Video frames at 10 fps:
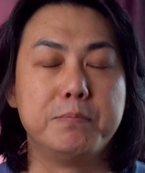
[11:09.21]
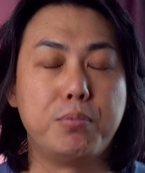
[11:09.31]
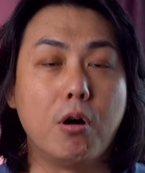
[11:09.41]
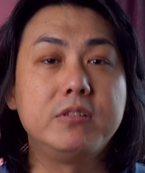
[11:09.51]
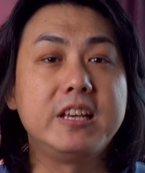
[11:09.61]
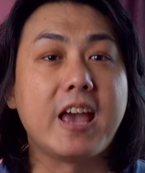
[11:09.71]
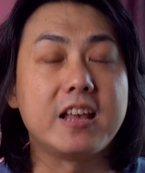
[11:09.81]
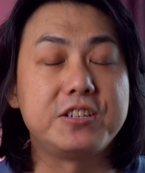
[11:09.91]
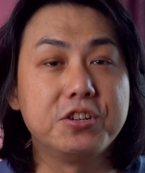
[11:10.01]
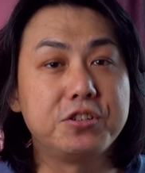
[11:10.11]
Both the
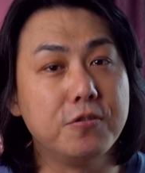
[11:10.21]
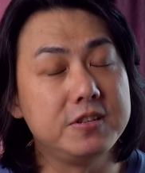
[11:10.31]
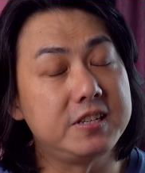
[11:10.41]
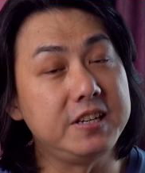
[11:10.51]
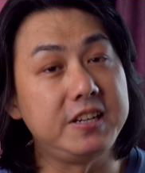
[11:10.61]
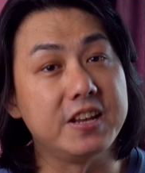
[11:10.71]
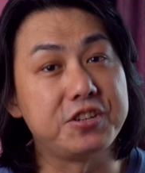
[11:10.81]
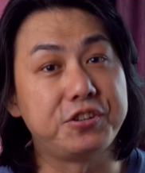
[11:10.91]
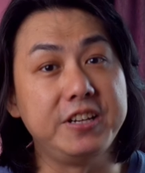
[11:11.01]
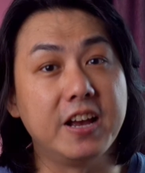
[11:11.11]
Casiotone
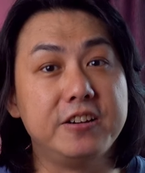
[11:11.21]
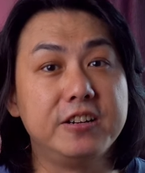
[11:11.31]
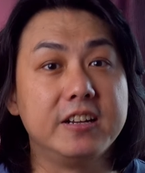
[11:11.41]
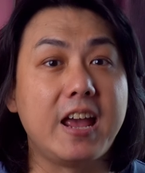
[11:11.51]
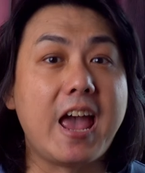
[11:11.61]
CT-S300